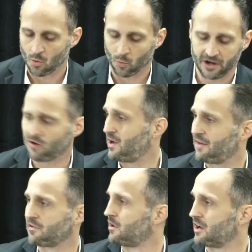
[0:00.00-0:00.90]
we don't
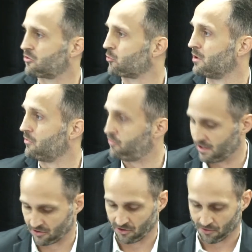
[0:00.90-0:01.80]
have the luxury of
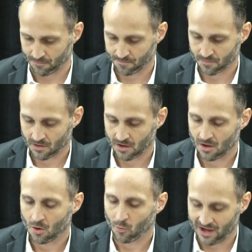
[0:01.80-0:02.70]
failure.
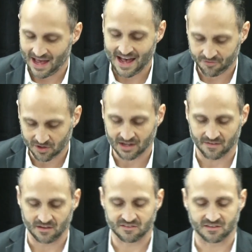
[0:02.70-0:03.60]
We have to get
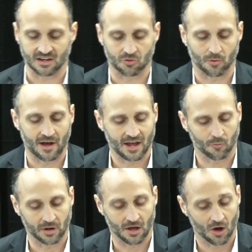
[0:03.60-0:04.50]
these things right.
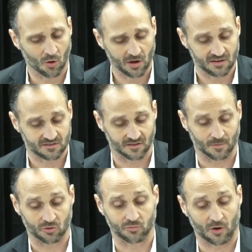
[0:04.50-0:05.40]
We owe it to the
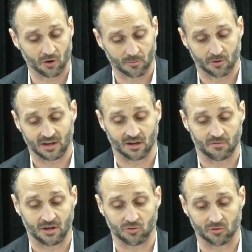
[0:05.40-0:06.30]
most vulnerable
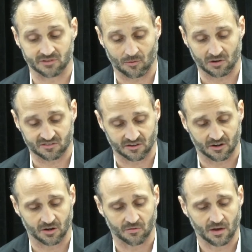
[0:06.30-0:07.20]
individuals that we
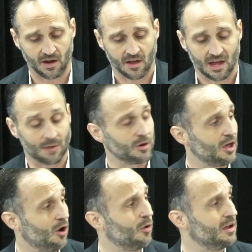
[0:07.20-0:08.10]
serve, and we
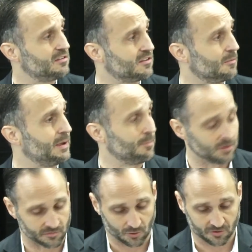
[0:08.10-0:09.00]
owe it to the people
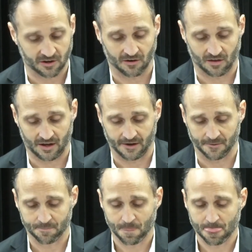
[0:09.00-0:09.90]
of North Carolina.